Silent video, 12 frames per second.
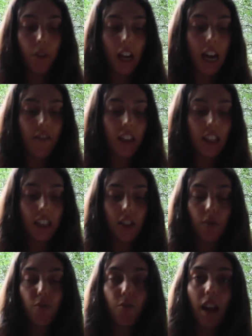we're having
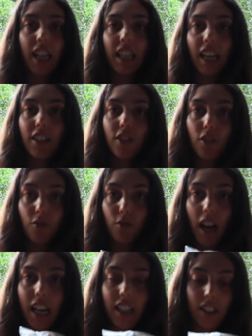this red lentil
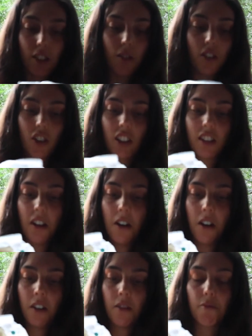rice, so it's just
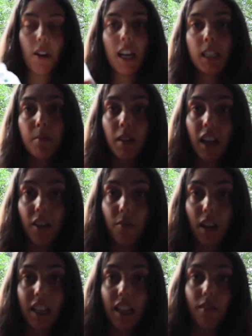rice made out
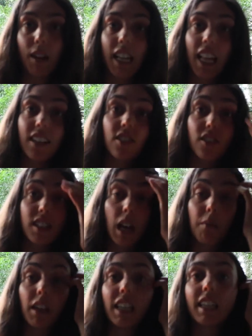of red lentils,
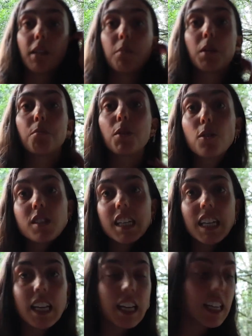that way you can get a bit of
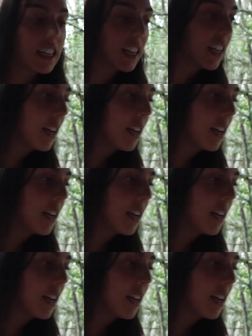protein in.